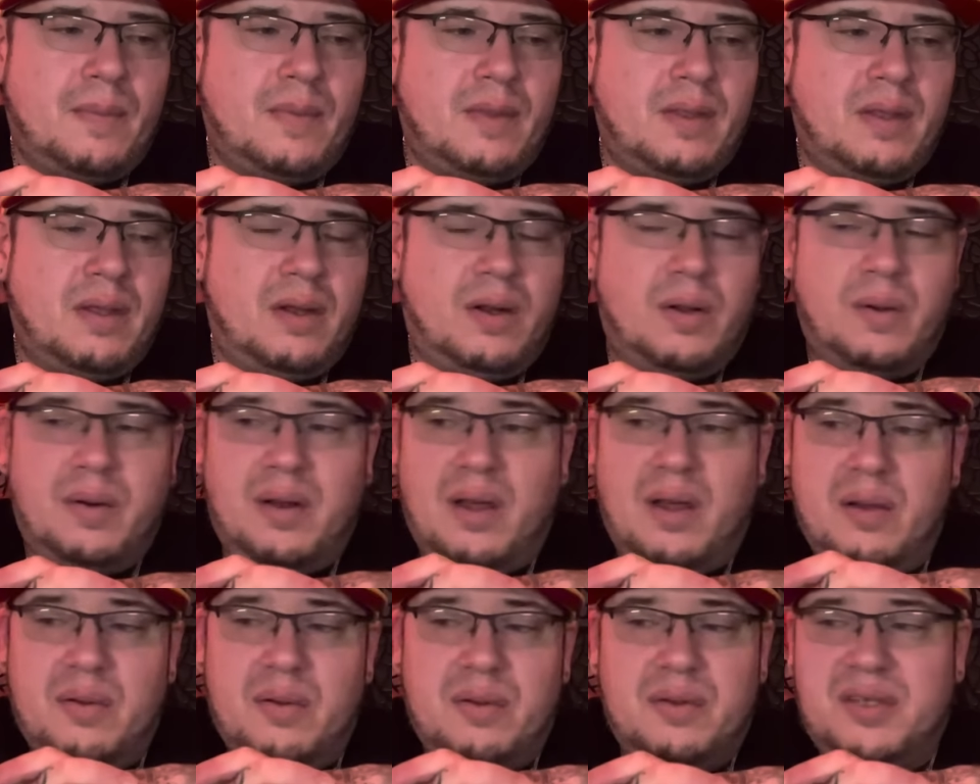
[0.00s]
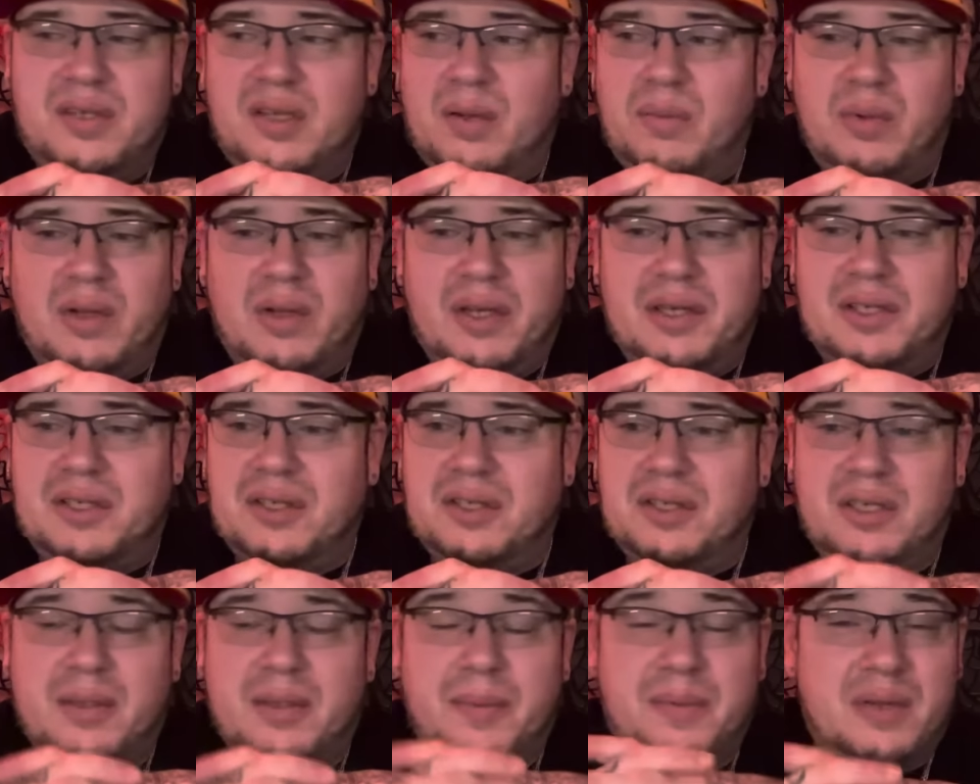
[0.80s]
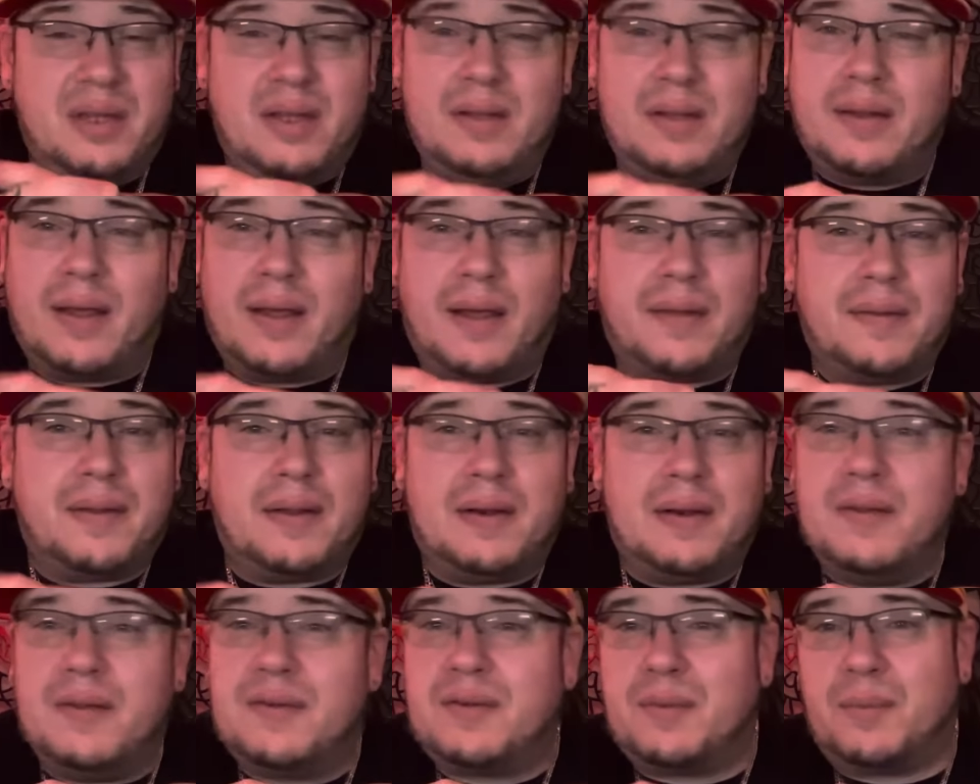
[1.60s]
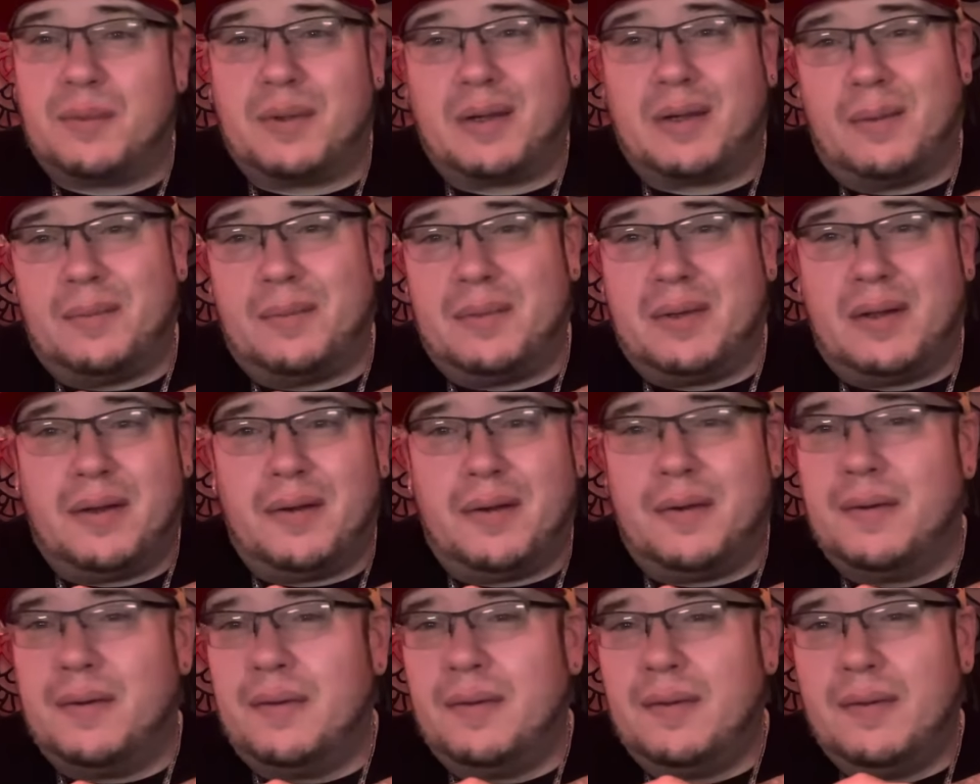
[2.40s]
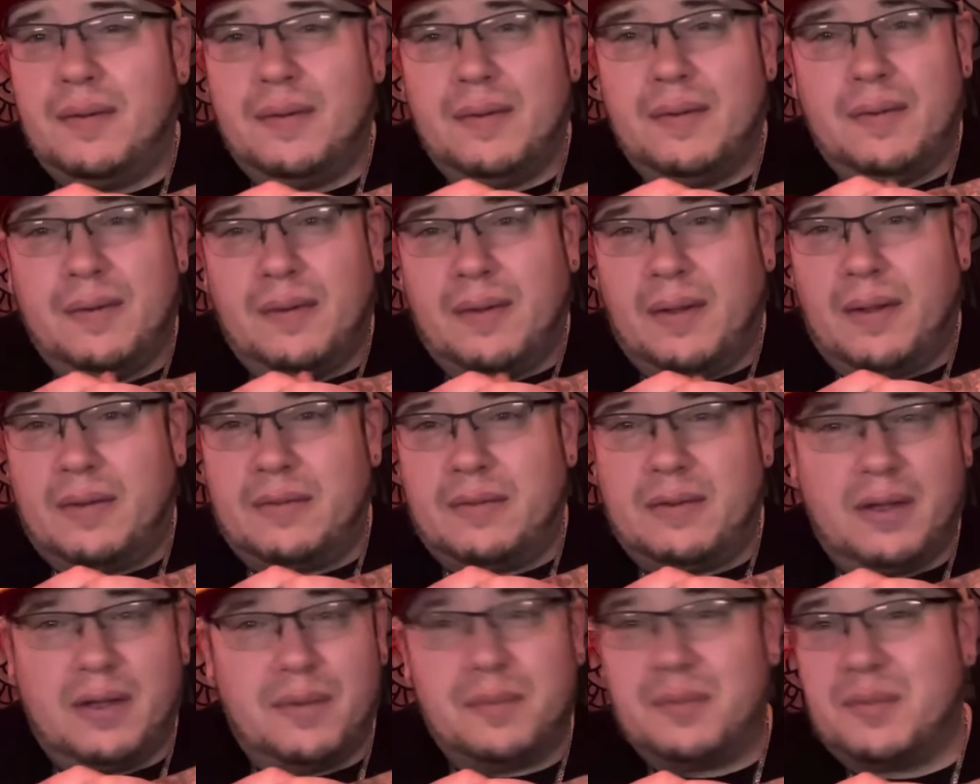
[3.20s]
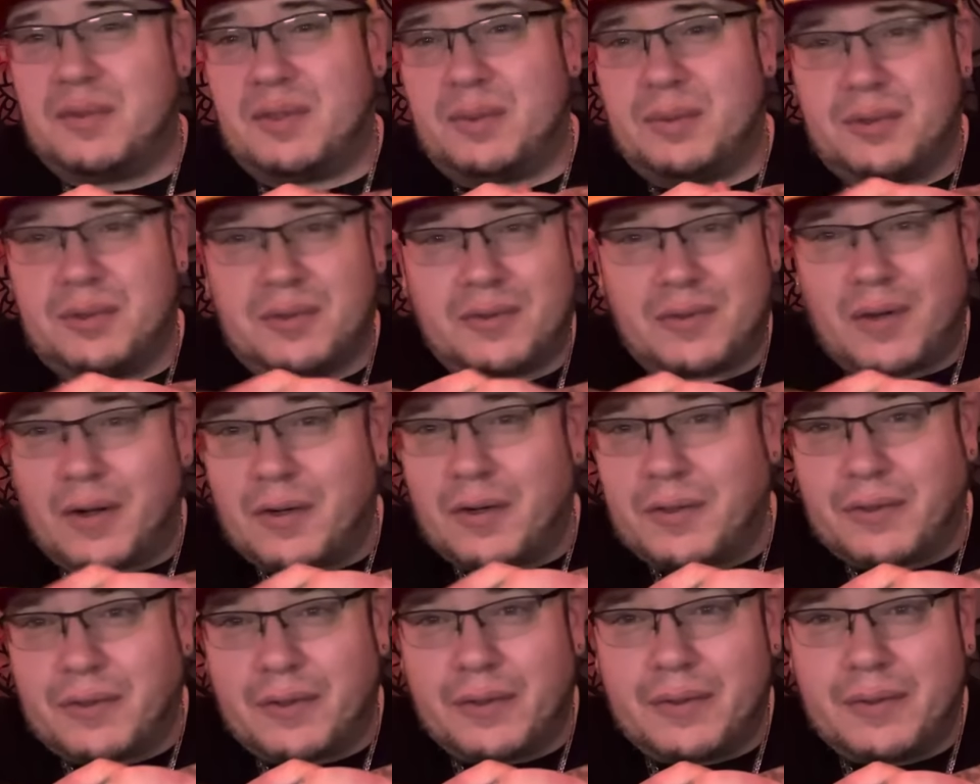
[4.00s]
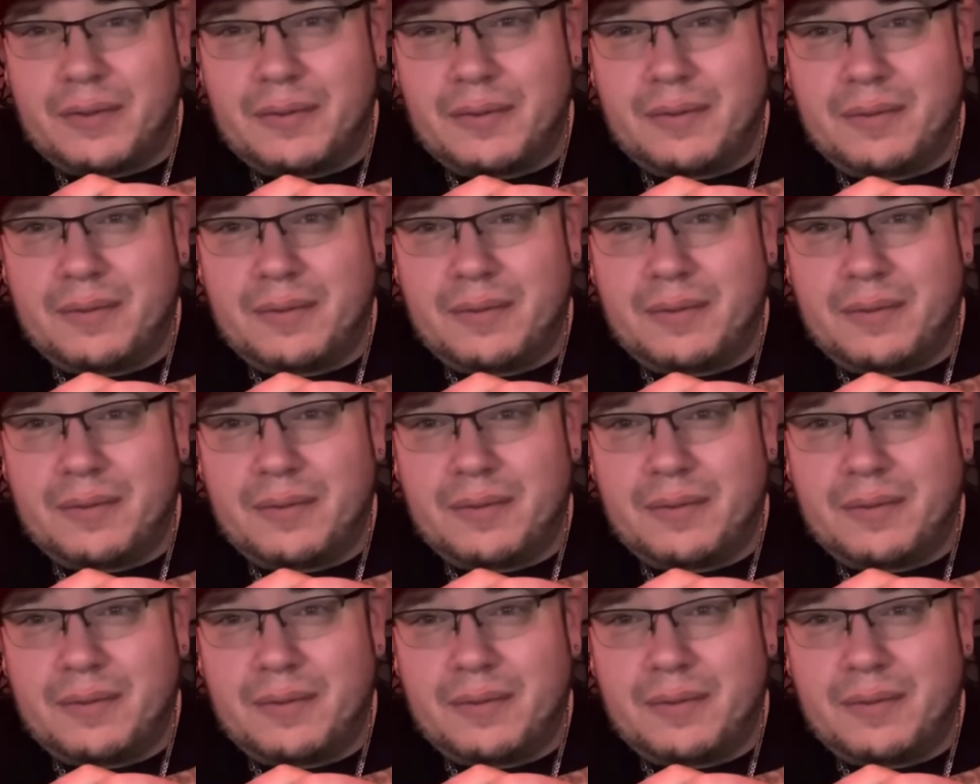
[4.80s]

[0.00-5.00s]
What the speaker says: You know, now some relationships need that. They need someone coming in and giving some structure.